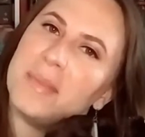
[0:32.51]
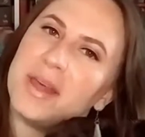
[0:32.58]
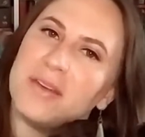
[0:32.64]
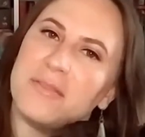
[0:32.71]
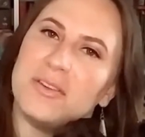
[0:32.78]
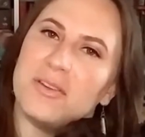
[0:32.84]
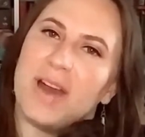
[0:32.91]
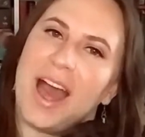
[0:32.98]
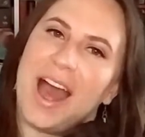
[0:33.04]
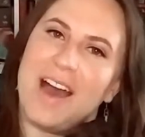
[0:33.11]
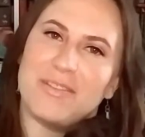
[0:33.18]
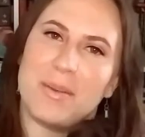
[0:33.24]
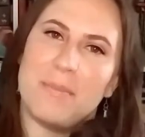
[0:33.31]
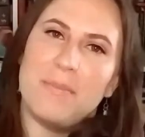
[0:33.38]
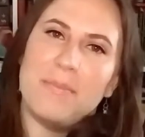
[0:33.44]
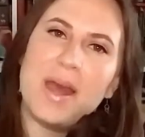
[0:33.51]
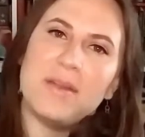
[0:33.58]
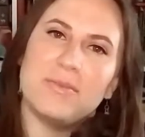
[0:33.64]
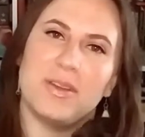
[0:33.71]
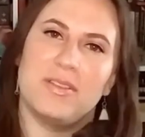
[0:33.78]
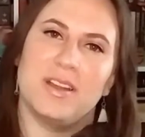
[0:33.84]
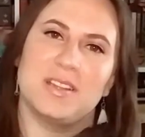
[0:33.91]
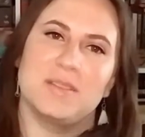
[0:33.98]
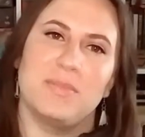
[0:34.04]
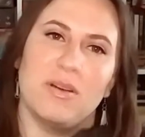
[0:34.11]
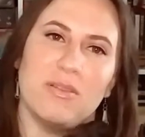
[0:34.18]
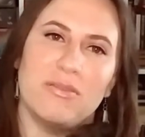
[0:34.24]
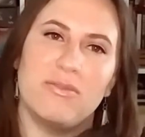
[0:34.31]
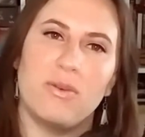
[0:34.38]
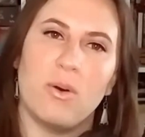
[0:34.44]
If you have been with us
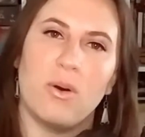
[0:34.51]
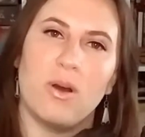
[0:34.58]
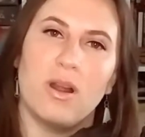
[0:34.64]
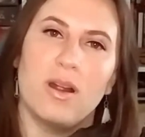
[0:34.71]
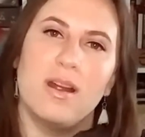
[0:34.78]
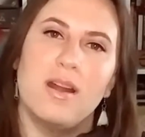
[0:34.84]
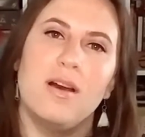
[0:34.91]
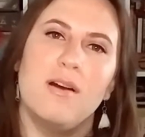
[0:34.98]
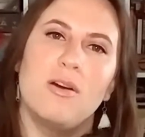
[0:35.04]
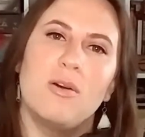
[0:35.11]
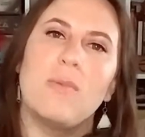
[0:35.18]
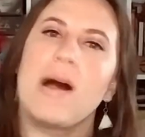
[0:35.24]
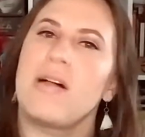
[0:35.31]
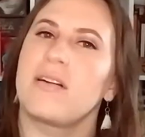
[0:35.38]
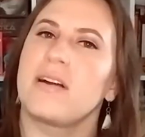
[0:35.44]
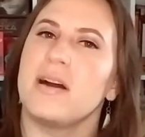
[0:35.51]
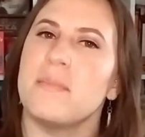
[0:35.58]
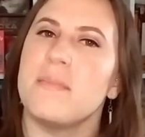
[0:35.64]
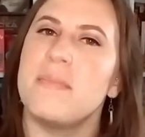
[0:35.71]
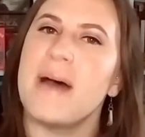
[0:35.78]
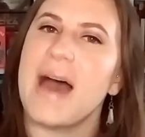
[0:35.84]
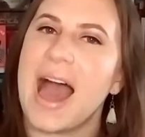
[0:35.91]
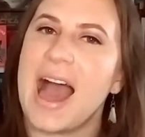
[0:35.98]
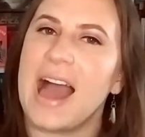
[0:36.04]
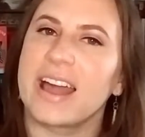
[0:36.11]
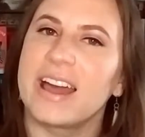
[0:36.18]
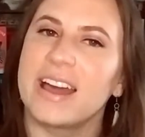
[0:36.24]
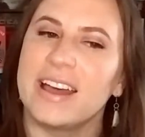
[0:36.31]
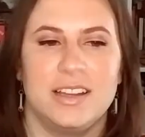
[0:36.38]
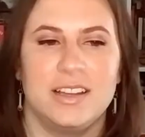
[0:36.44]
before, welcome
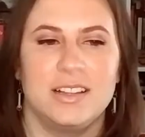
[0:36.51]
back.